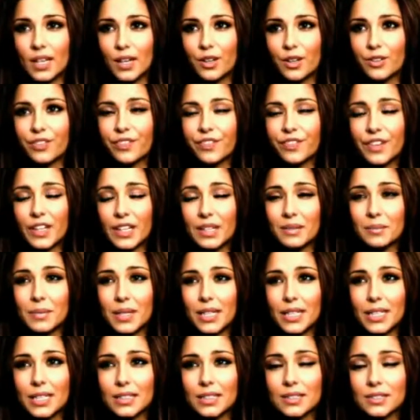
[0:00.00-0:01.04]

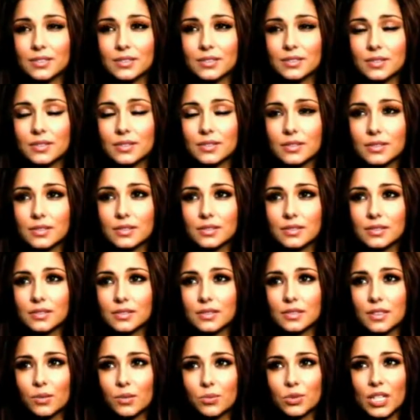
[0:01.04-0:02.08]
Female
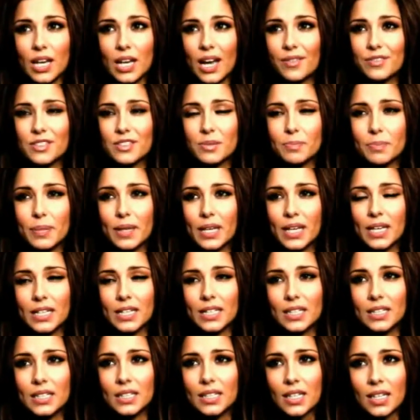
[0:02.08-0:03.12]
would have to
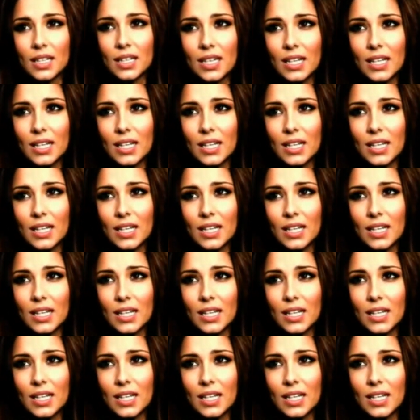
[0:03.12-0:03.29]
be